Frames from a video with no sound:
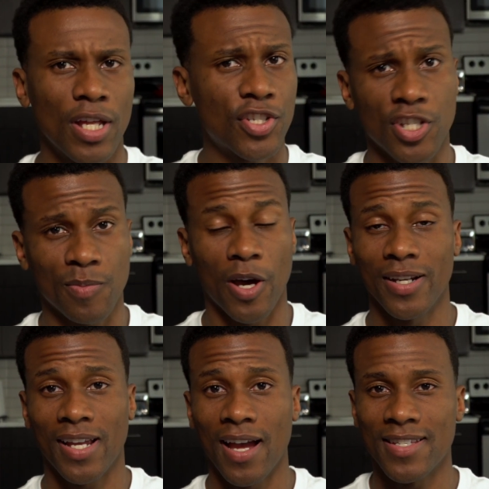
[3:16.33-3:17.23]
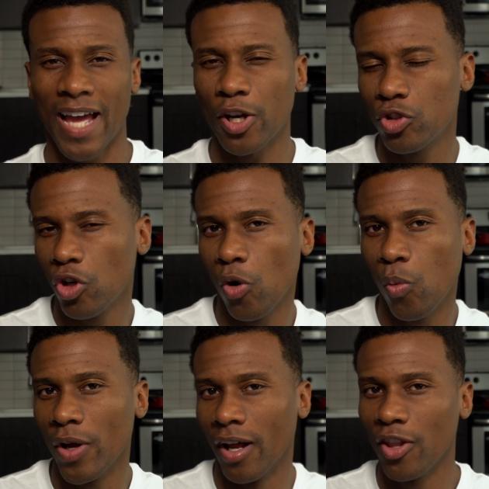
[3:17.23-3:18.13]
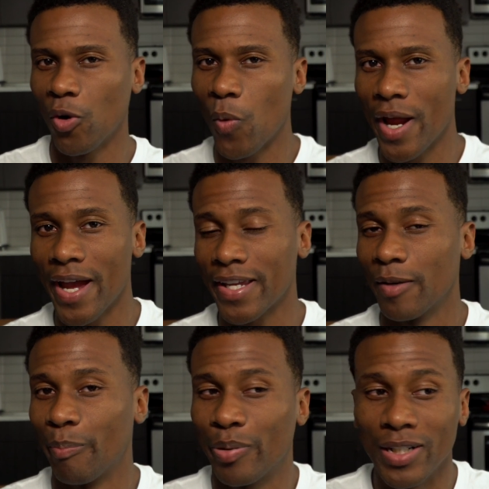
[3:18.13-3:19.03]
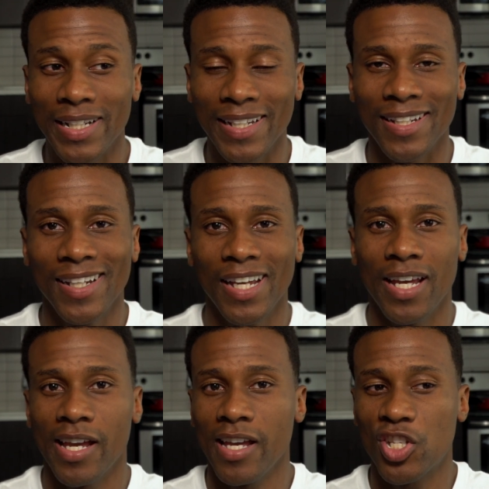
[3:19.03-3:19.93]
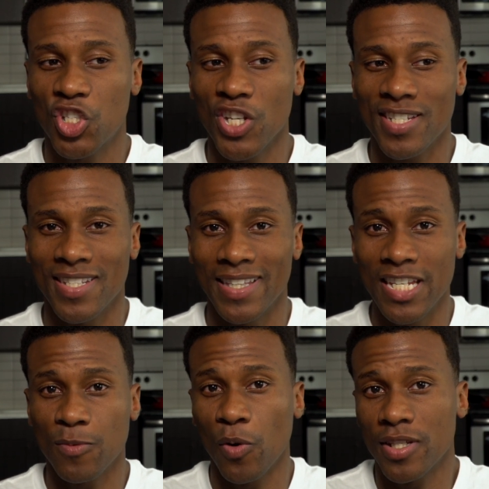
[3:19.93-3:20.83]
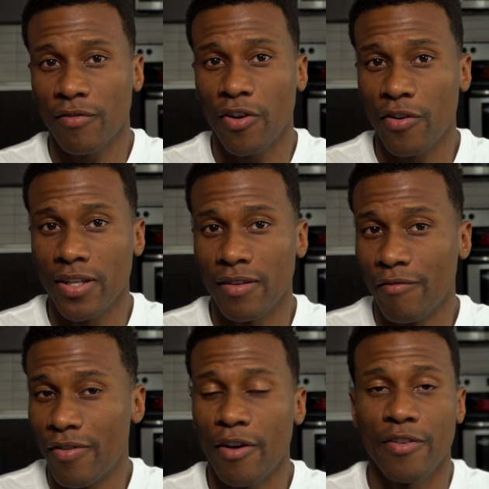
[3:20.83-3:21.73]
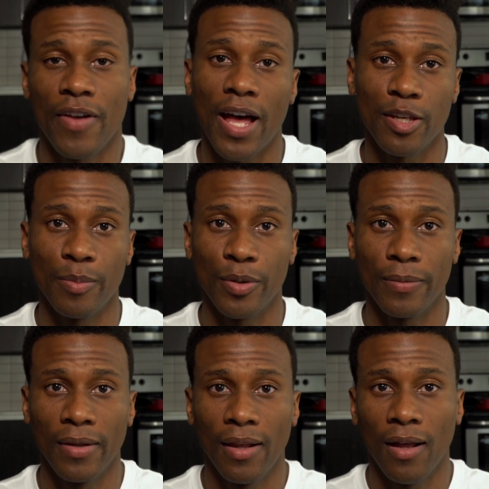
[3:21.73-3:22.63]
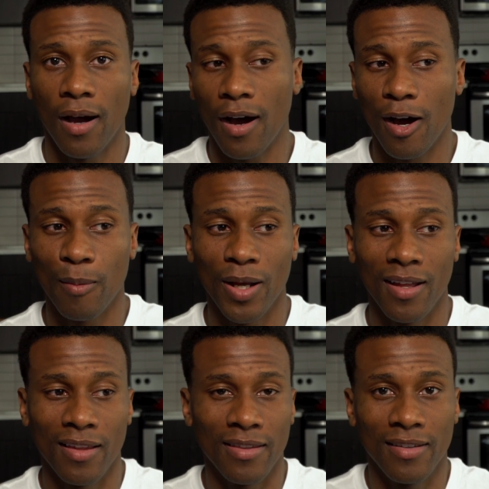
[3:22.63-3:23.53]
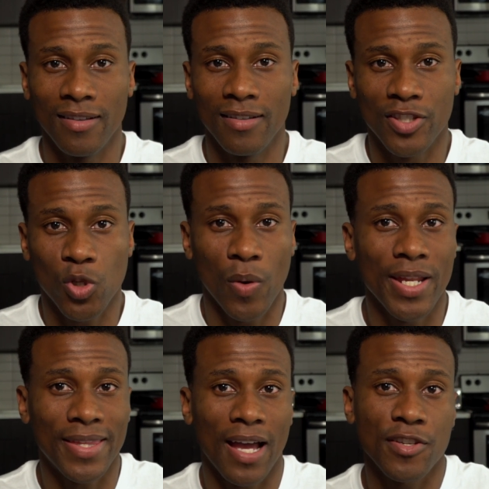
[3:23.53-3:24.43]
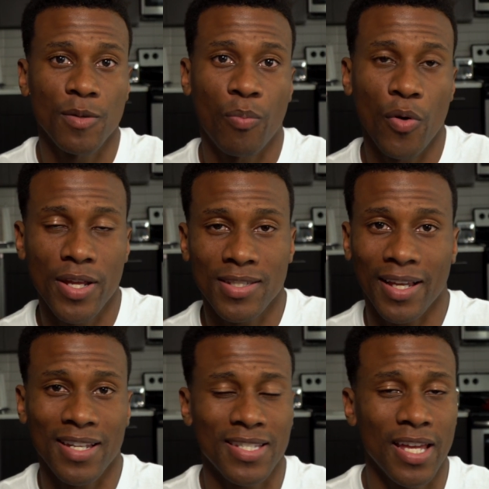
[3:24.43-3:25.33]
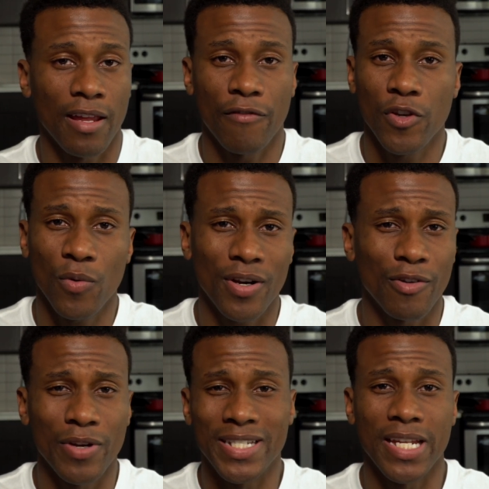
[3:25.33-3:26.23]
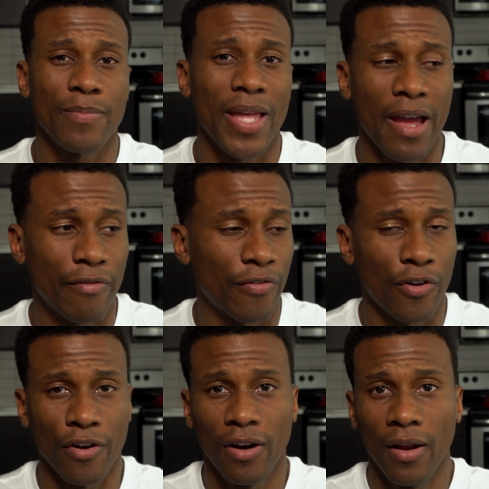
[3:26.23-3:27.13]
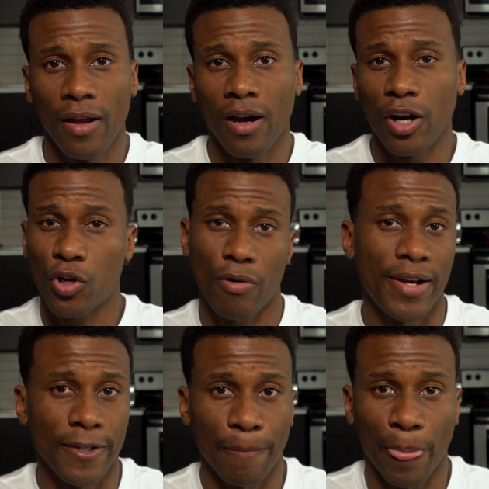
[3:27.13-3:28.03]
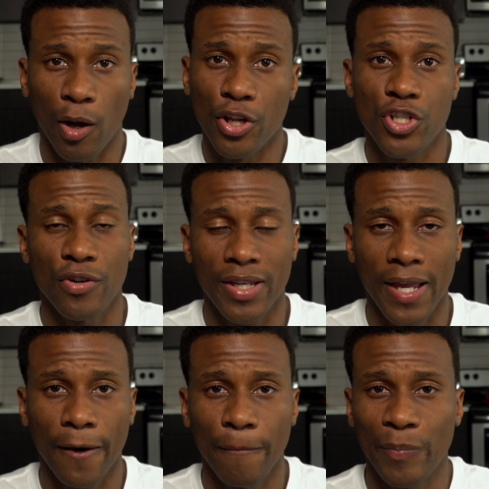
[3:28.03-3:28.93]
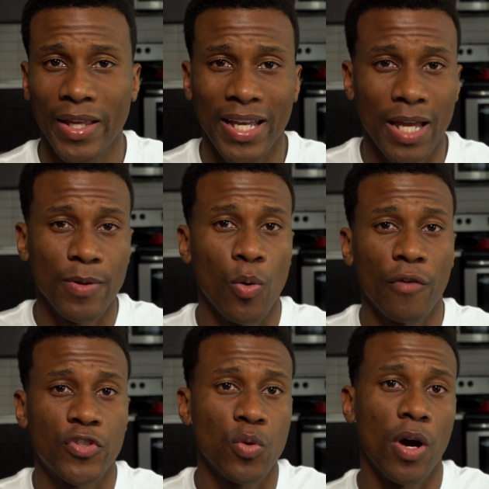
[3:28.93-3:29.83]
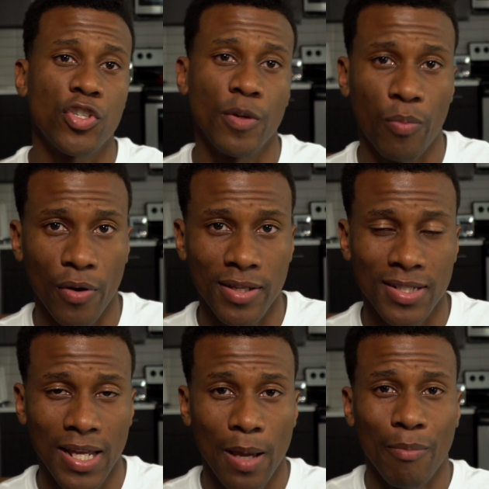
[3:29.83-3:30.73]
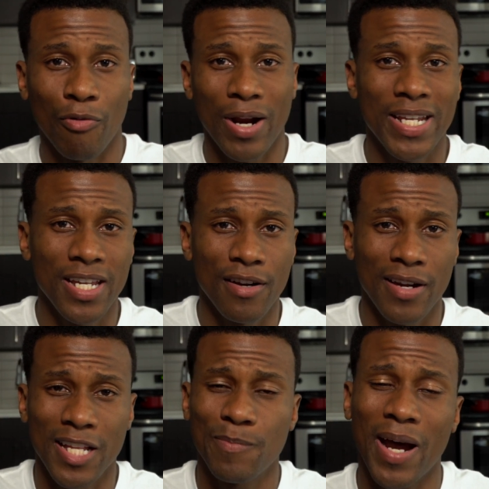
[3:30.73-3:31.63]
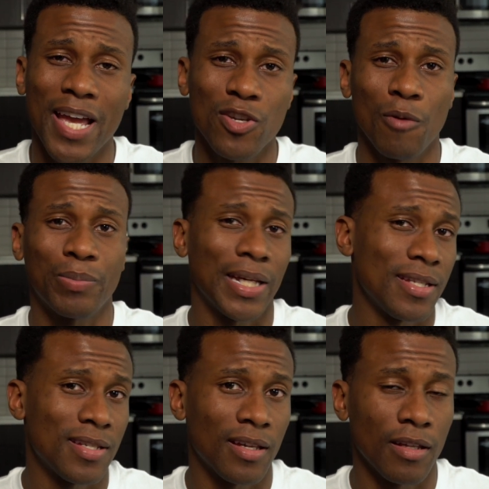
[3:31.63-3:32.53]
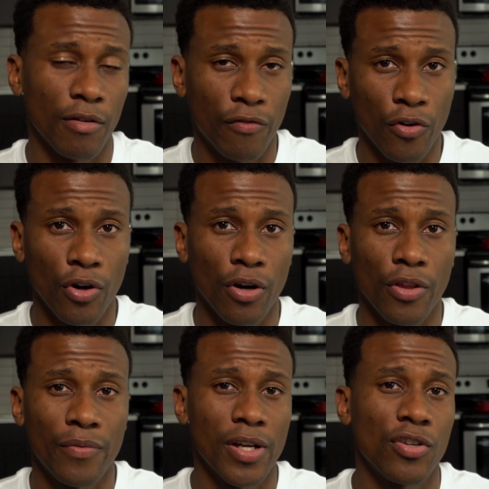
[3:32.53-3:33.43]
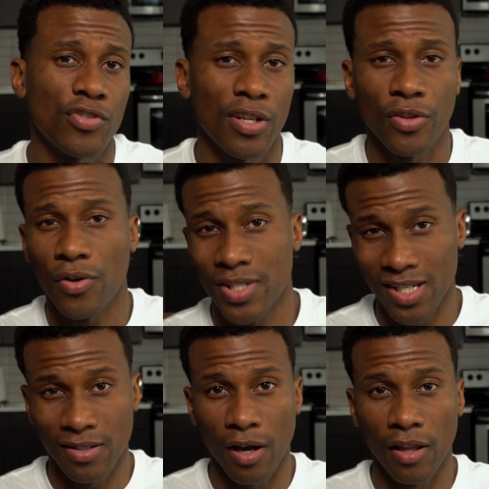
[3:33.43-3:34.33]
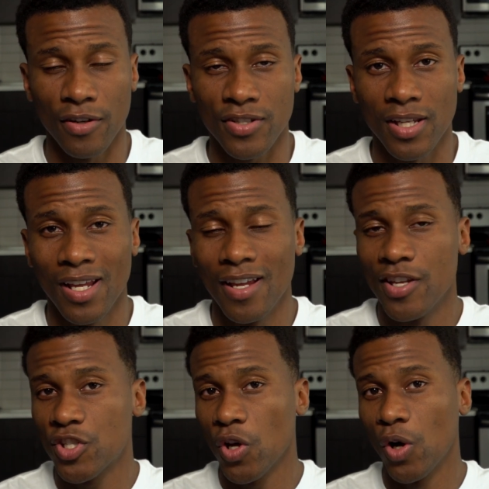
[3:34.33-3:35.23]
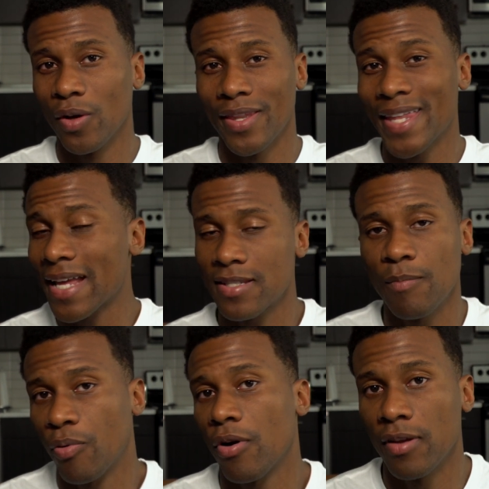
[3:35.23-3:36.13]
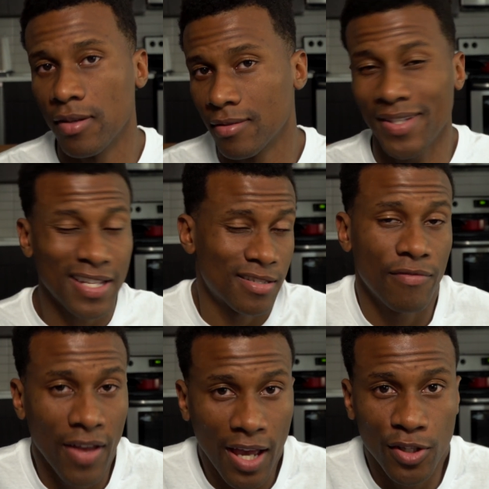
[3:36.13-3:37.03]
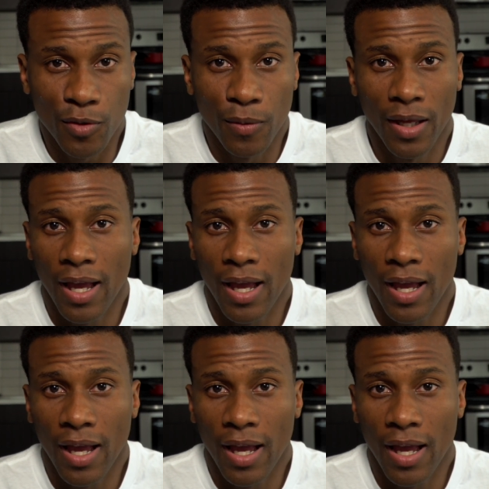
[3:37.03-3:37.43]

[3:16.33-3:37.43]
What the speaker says: So that's just about it, guys. I don't know what other way I can put it. It's just these points are very, very valuable. The 20,000 points, like I said, if you were to redeem that for a credit onto your account, it'd be worth 200 points. But right here, it's buying you a plane ticket for $313. So that's important. That's the value.